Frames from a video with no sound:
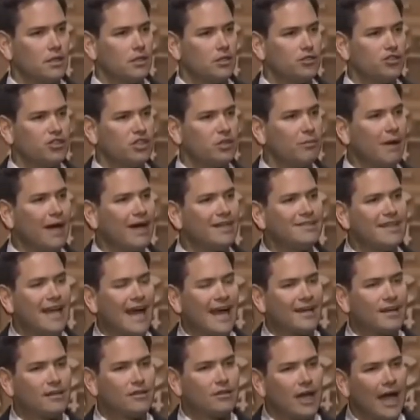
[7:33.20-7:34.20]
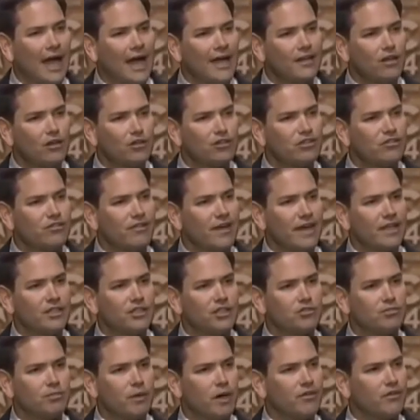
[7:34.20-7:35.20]
You see, my dad at nine years of
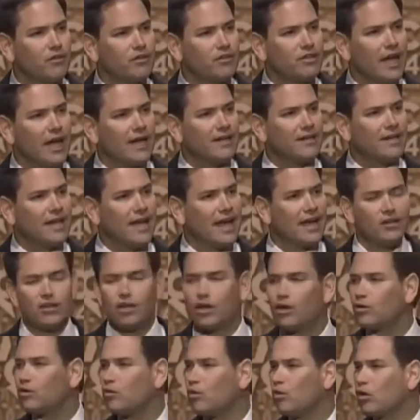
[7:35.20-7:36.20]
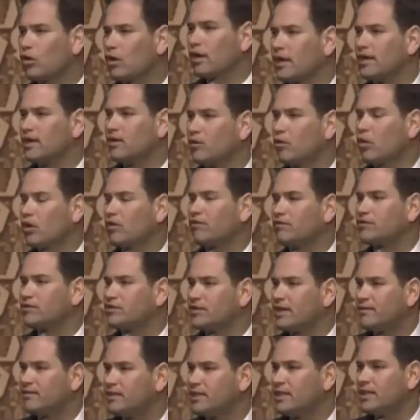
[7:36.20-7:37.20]
age, his mother died and he had to go to work and he worked for
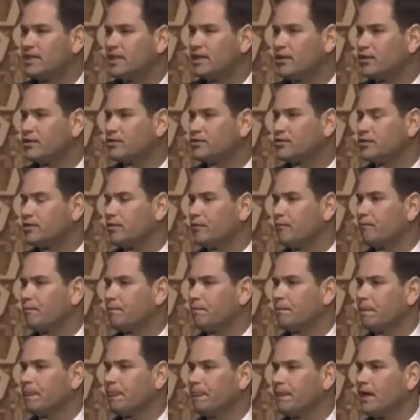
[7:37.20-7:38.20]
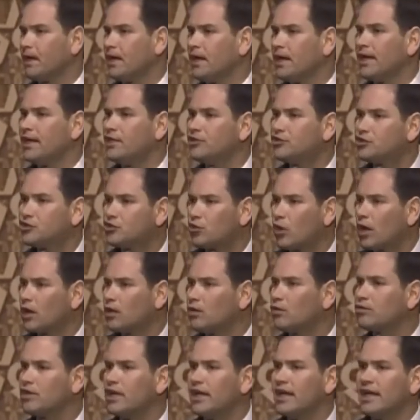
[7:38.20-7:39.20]
70 years. He
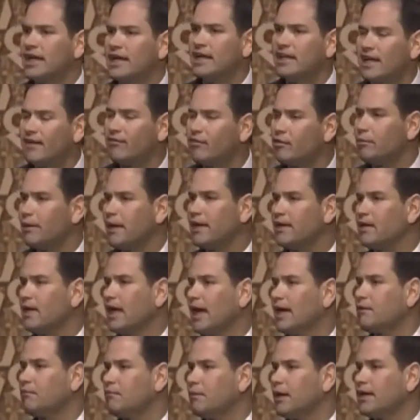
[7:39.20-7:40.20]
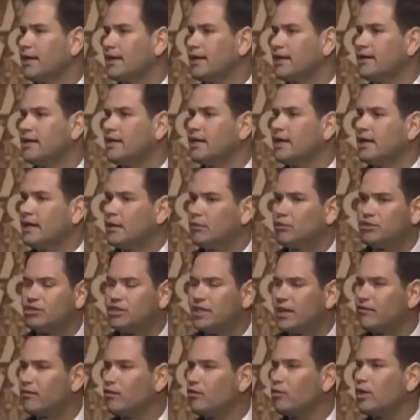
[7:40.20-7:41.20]
struggled. He never made a lot of money. He was
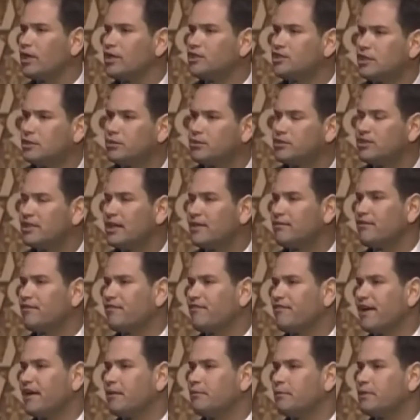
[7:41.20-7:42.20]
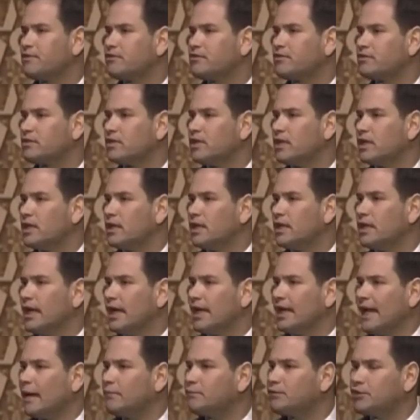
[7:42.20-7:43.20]
never rich. He was never famous.
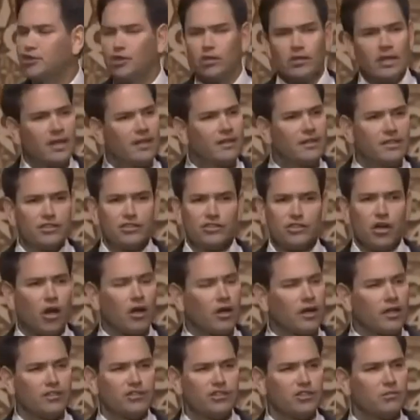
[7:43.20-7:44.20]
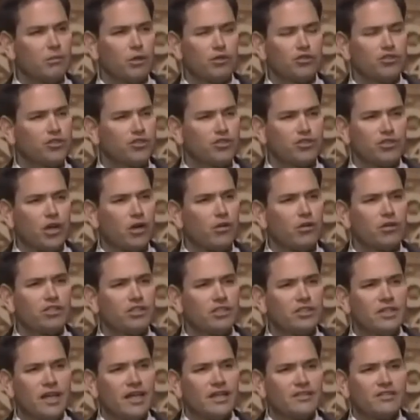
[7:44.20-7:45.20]
And I'm sure that in his darkest and most
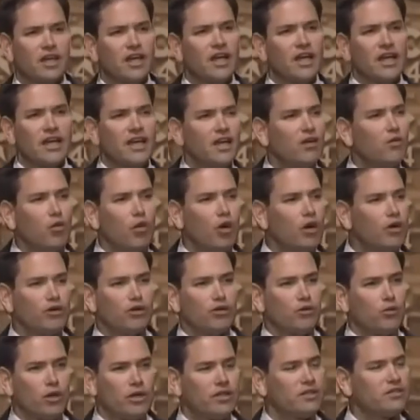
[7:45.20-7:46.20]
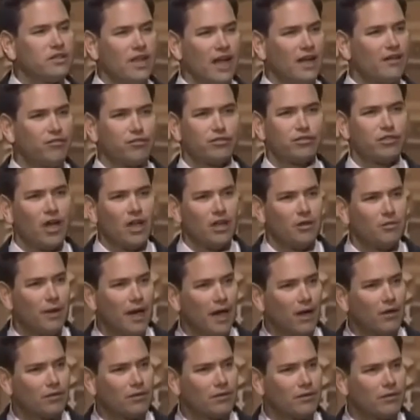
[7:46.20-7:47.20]
discouraging days, he wondered what his life was all
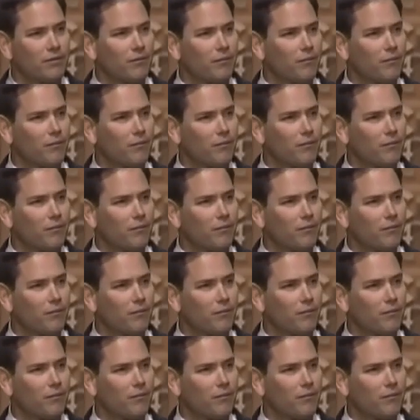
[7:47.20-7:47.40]
about.